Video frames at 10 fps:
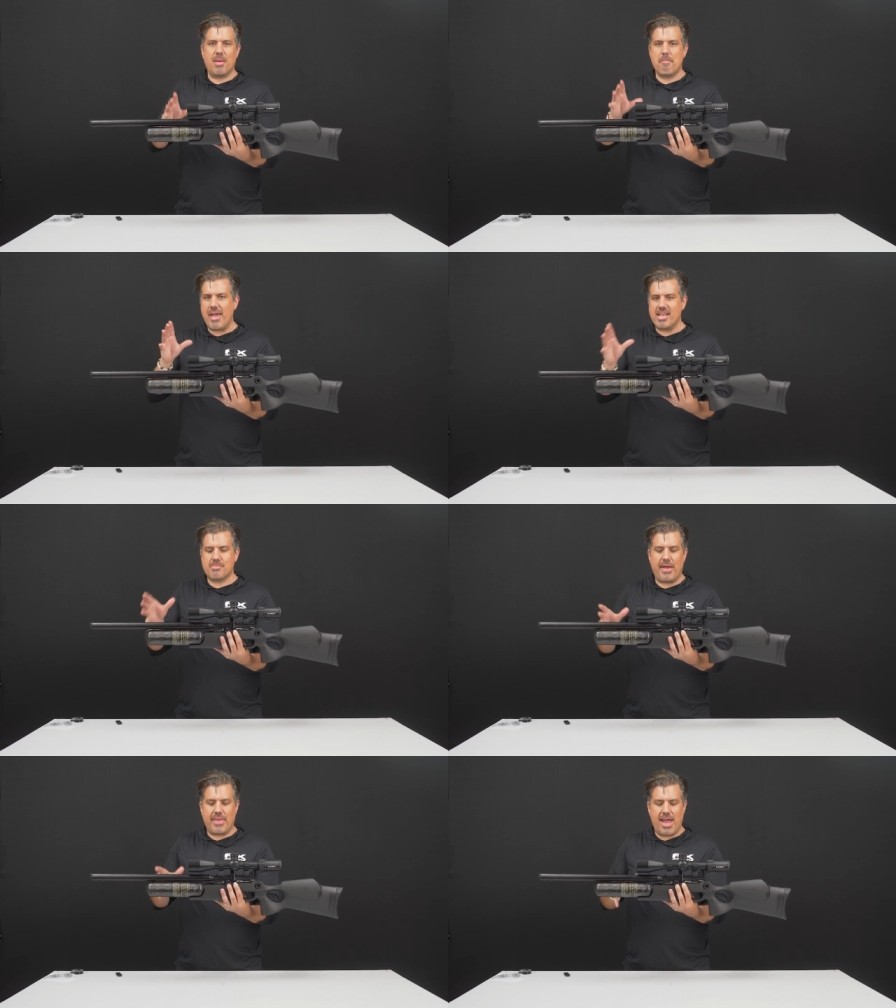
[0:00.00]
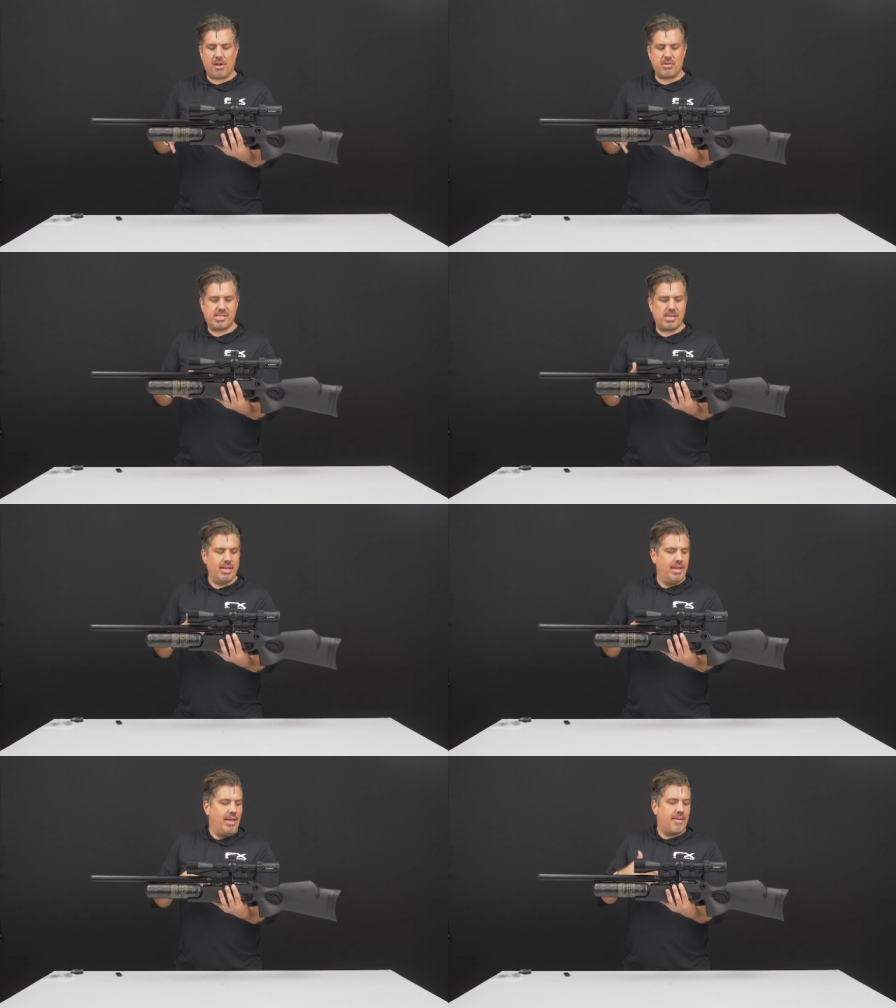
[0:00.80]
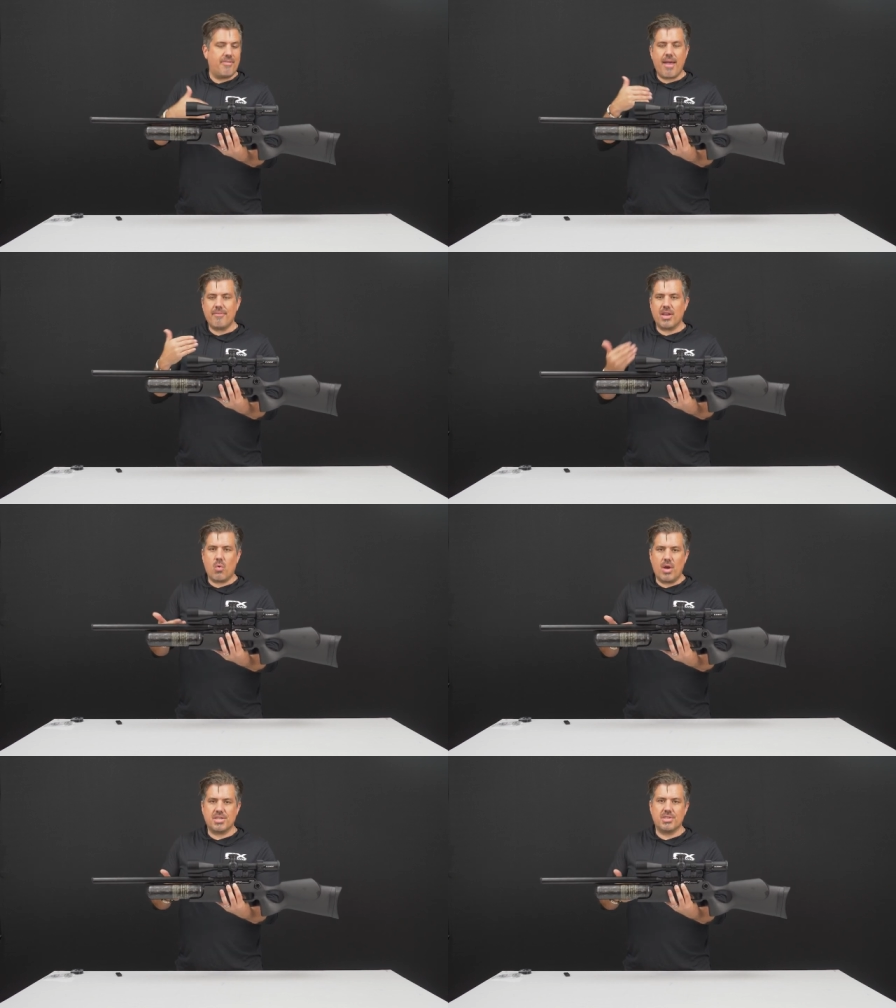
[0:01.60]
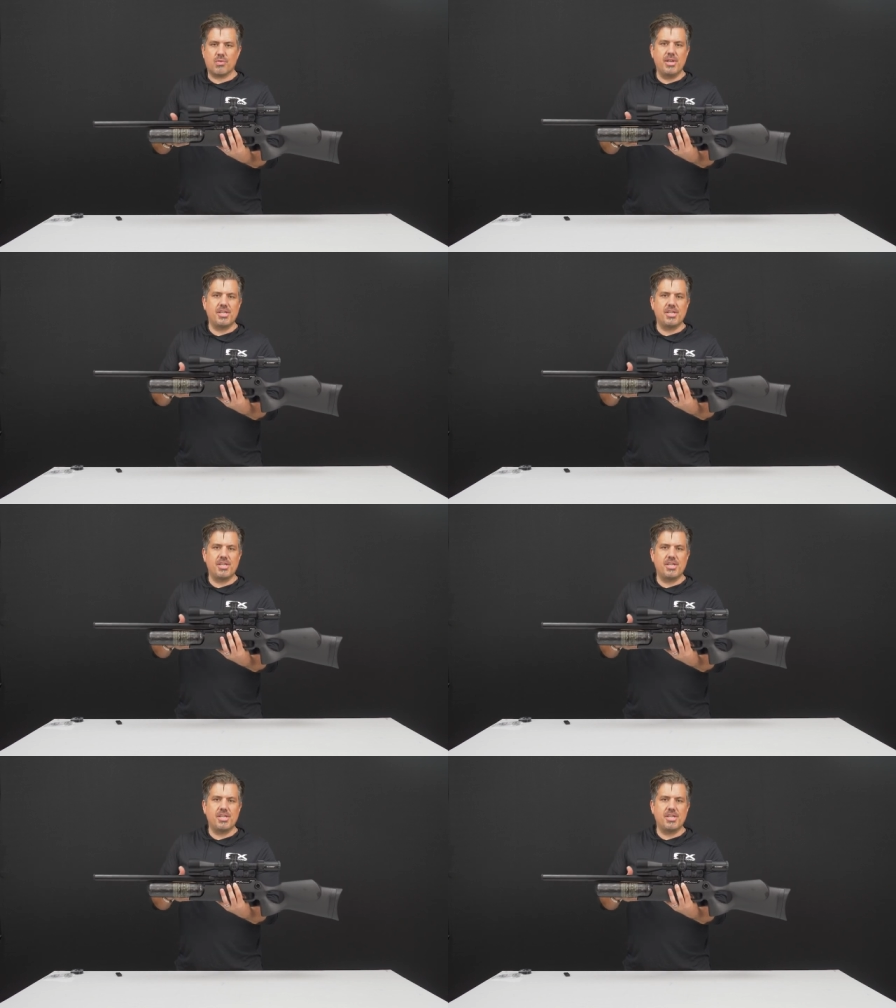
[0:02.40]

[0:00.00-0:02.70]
be amazed by the accuracy. If you have any questions,